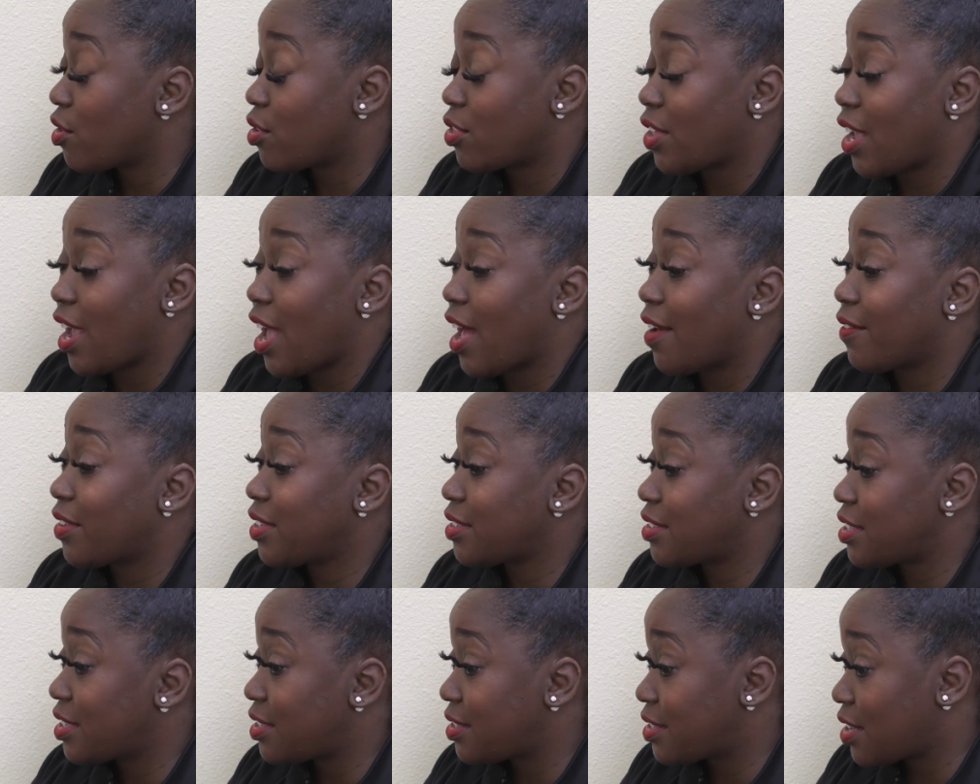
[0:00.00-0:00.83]
or they have a
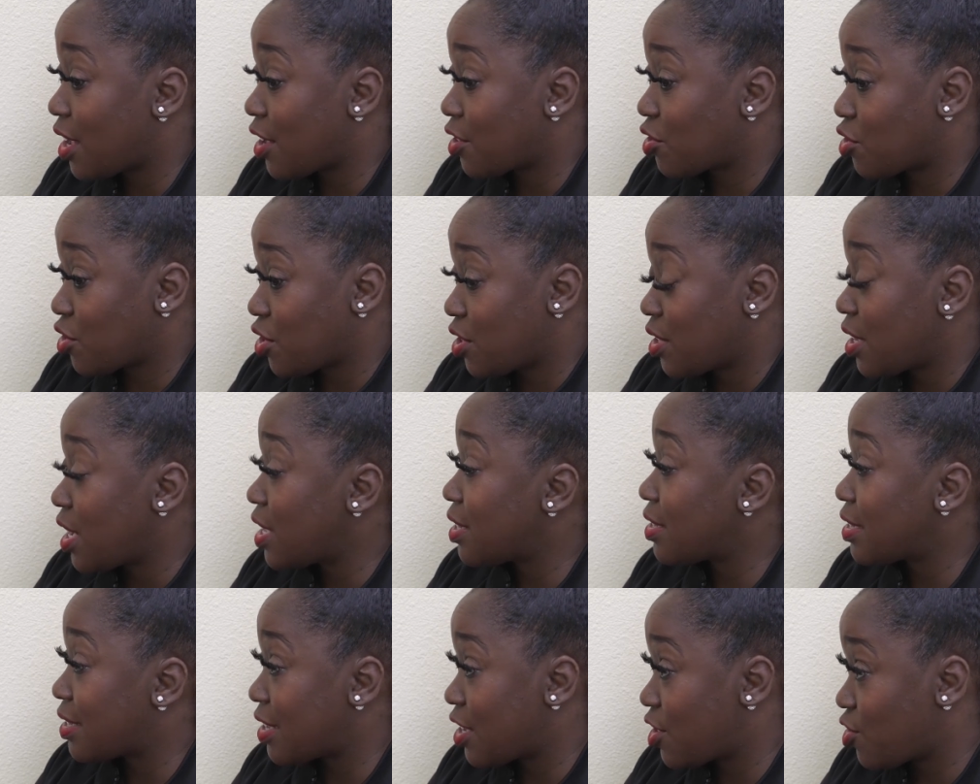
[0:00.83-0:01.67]
C-section
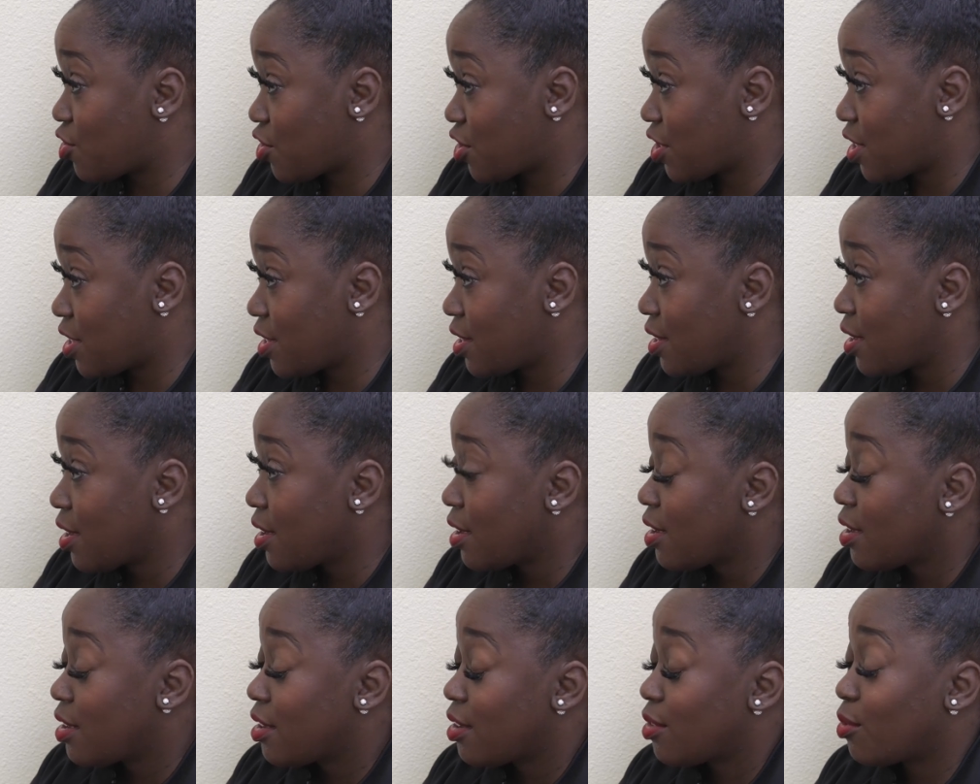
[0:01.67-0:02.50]
incision?
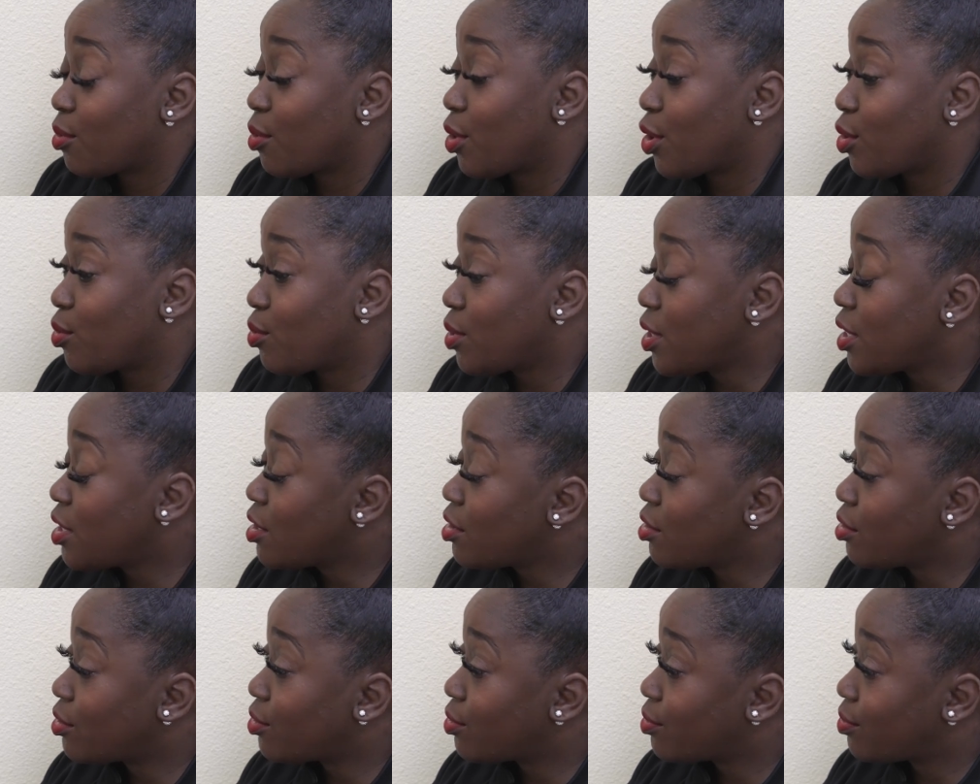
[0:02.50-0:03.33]
What do we do?